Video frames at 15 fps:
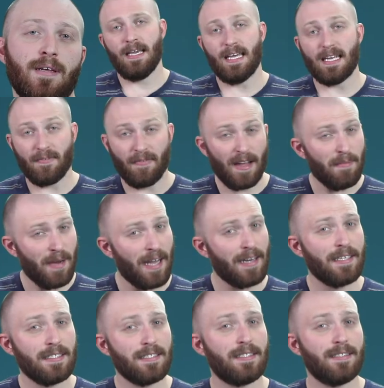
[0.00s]
And if I'm
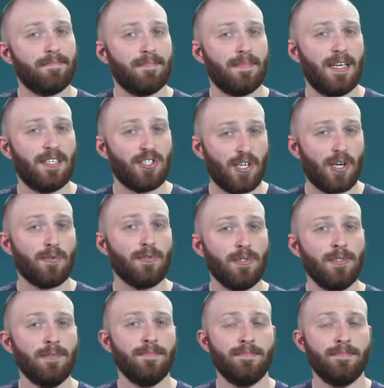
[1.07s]
honest, in general,